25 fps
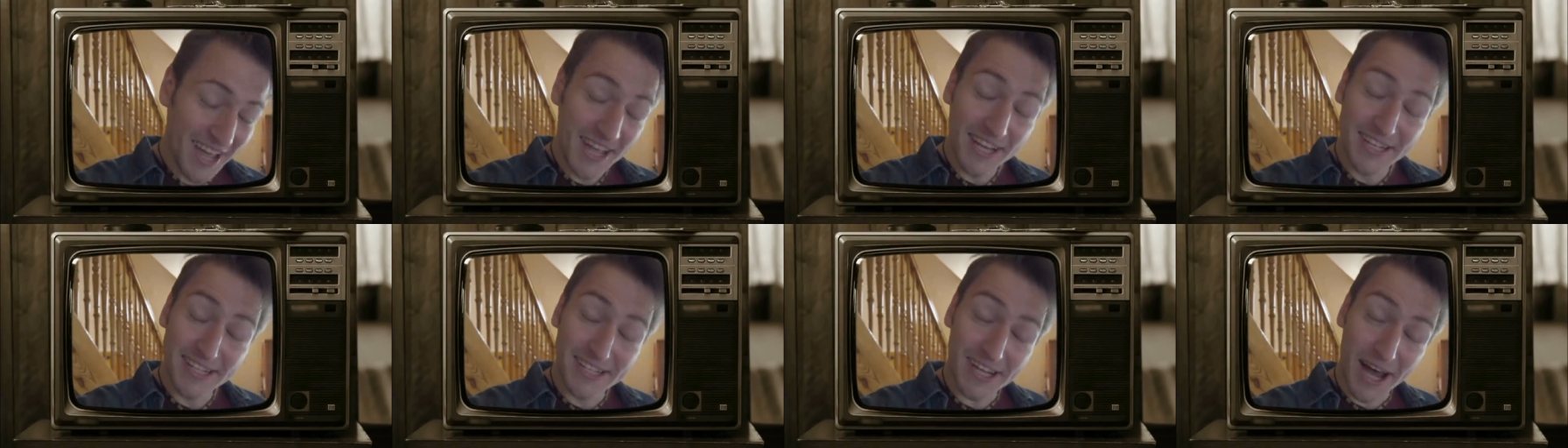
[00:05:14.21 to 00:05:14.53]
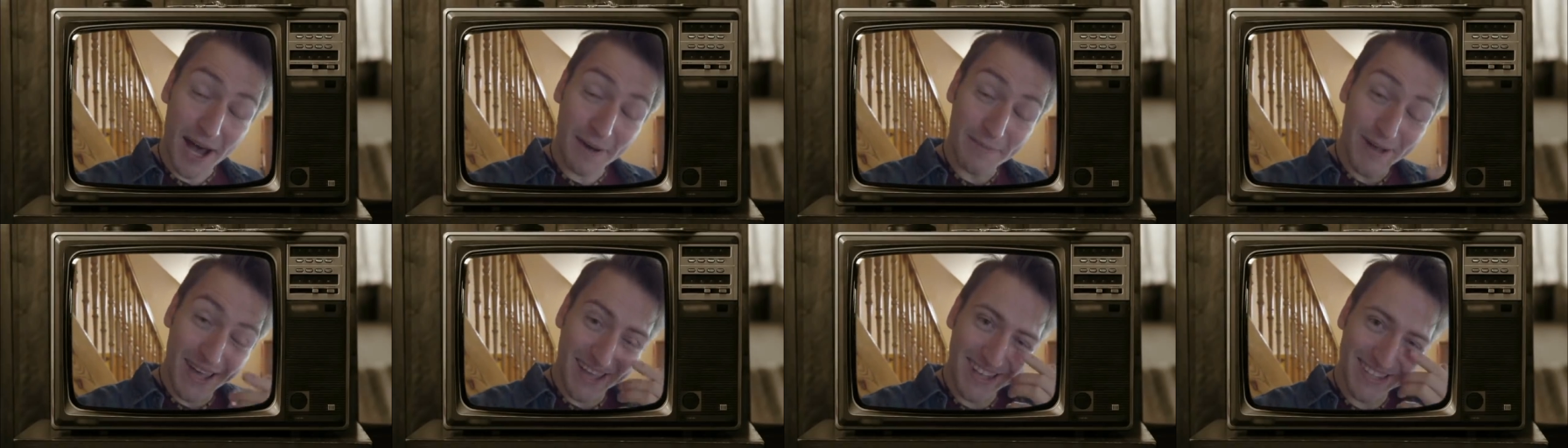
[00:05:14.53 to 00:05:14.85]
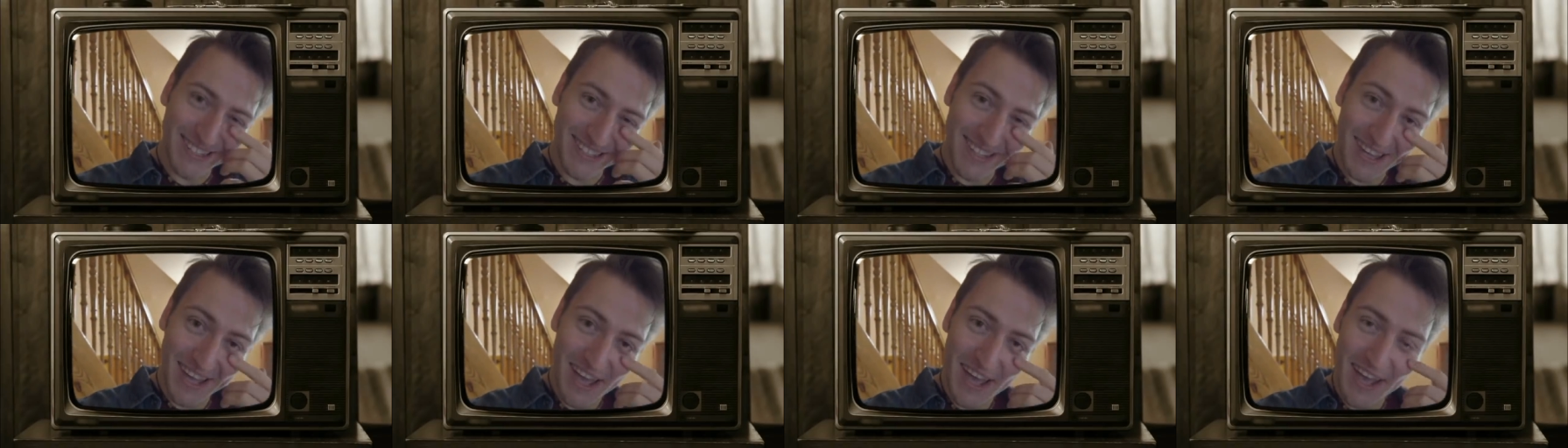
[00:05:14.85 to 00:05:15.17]
Tom
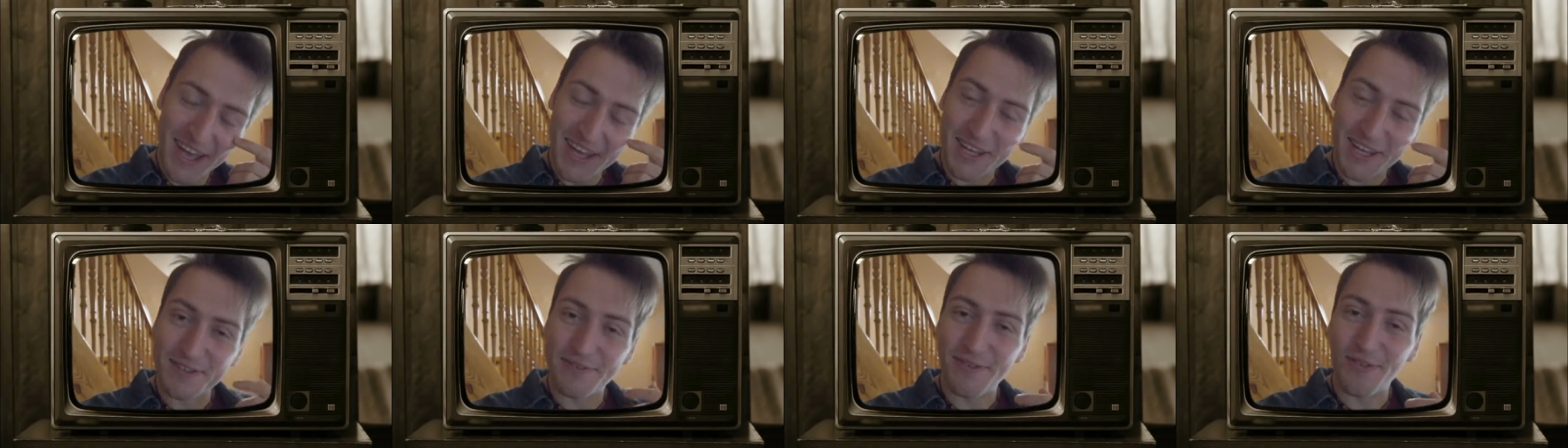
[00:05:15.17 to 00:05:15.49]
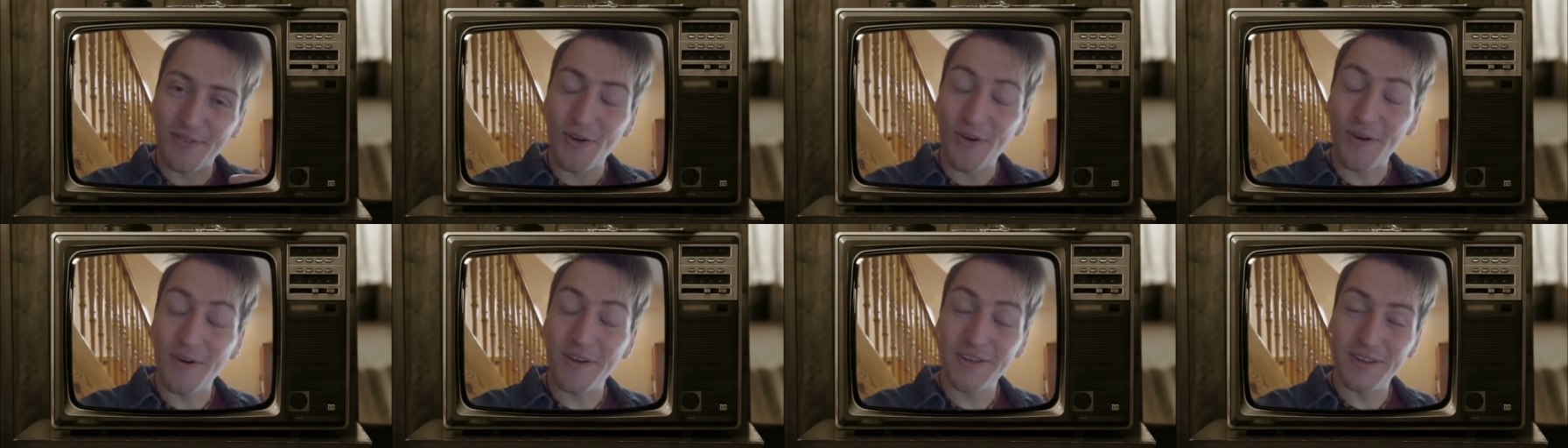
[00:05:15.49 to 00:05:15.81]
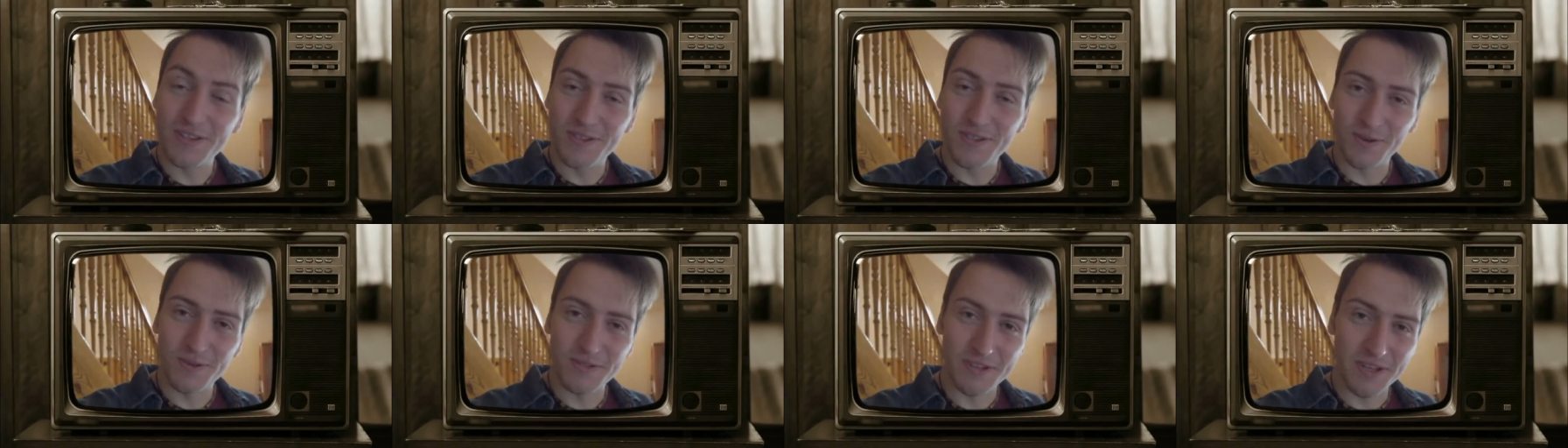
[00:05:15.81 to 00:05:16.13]
is four years
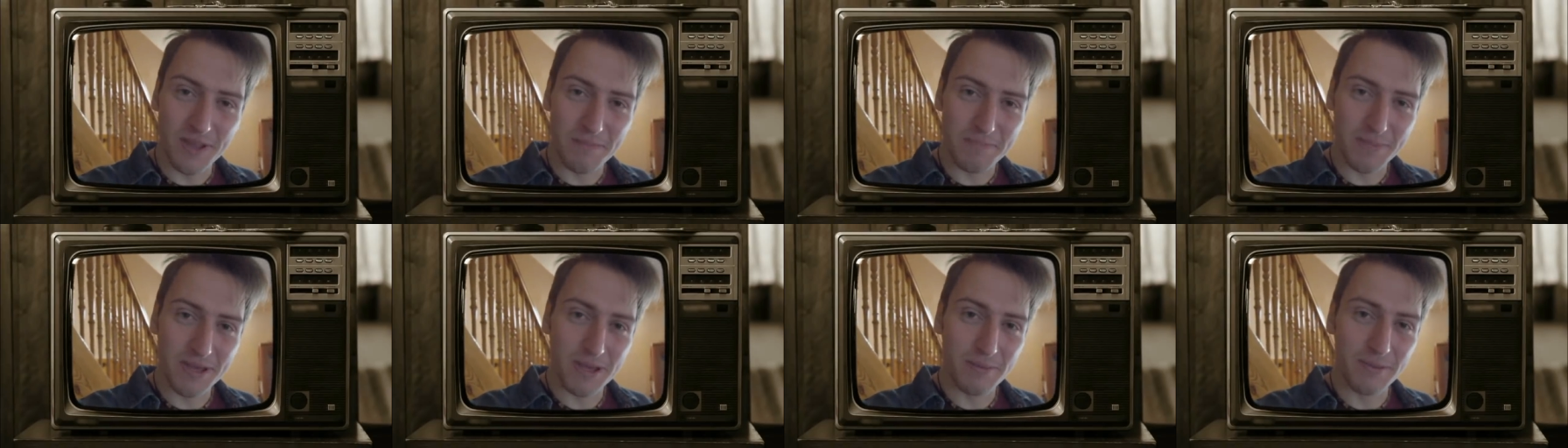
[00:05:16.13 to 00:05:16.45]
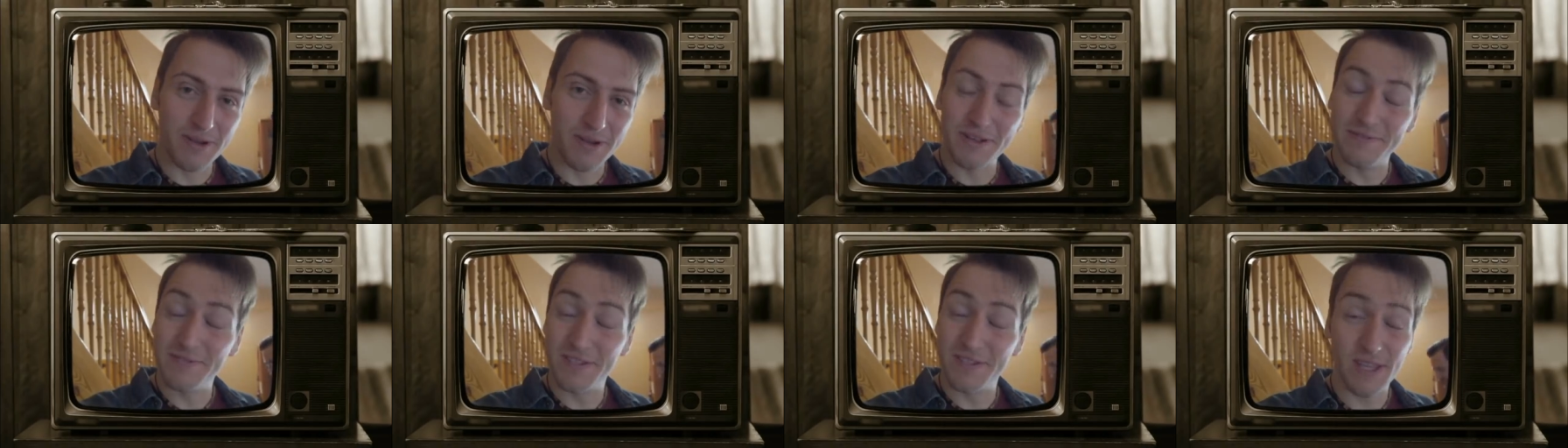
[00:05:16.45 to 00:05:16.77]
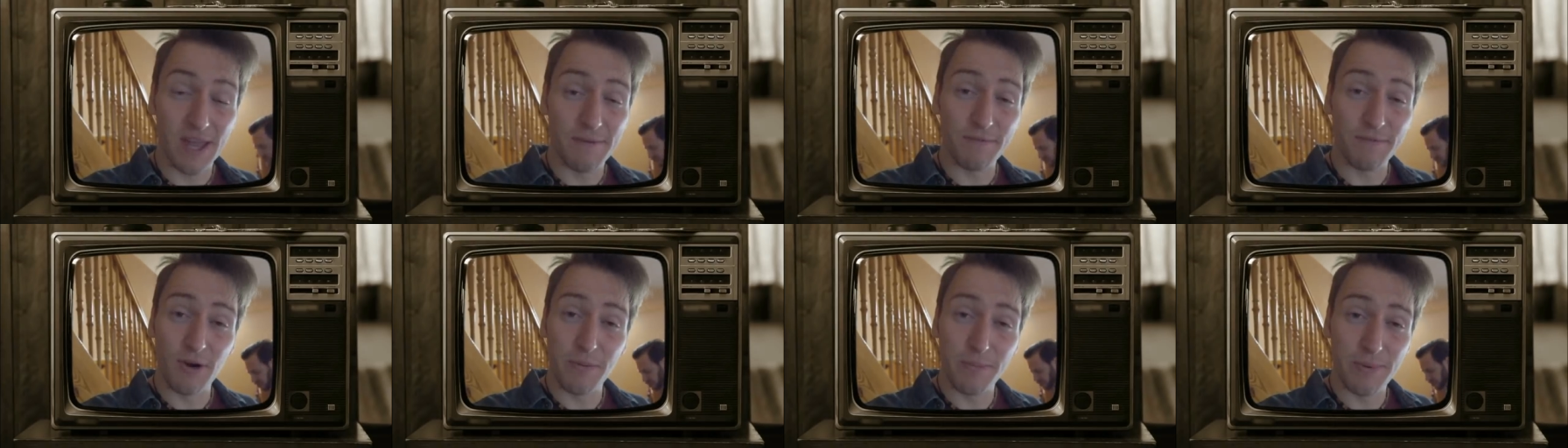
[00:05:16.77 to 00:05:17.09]
older than me, but it was never
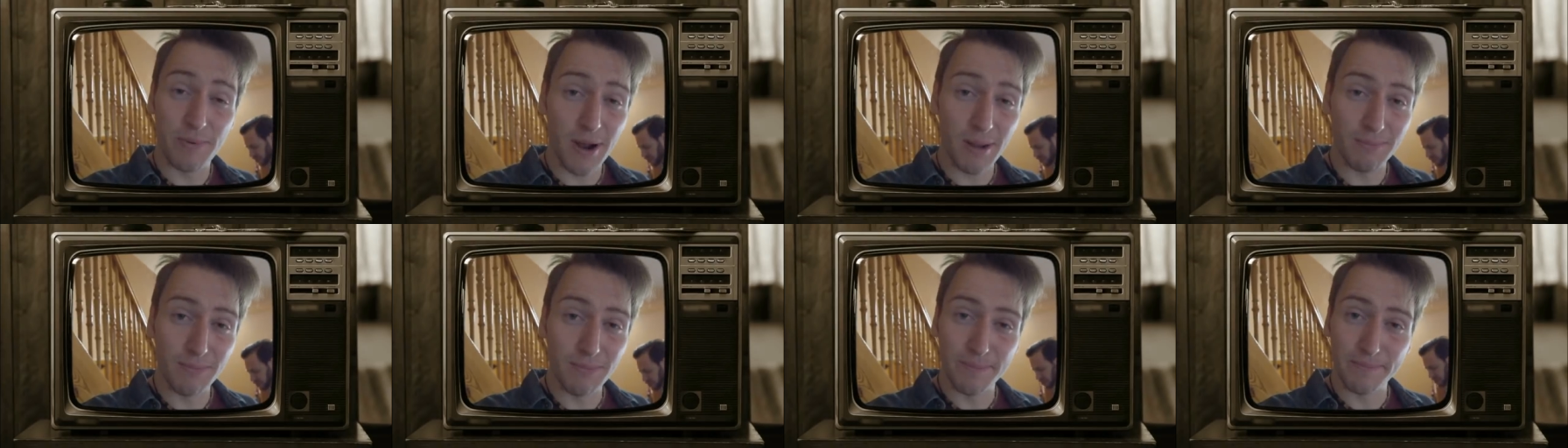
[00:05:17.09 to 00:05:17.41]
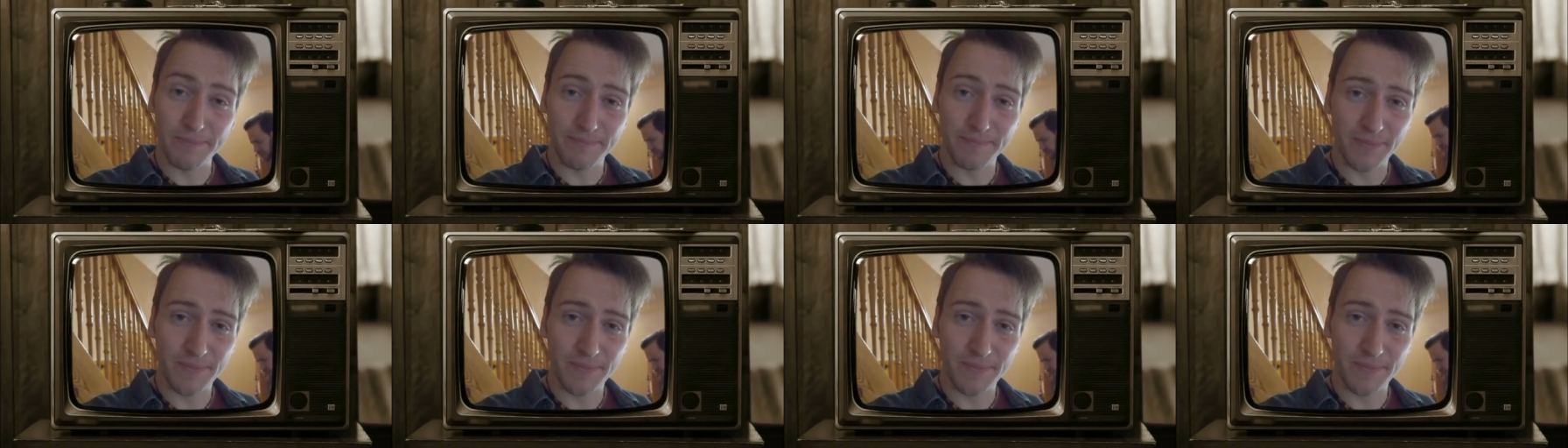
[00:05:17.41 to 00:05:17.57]
a problem.